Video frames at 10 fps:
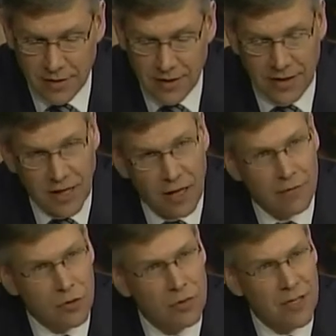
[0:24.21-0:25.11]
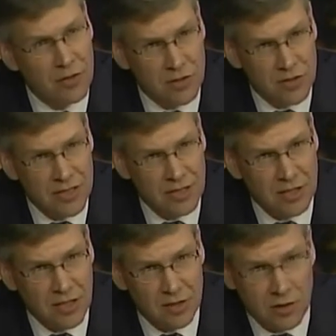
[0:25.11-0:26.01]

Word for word: at the end of 2016,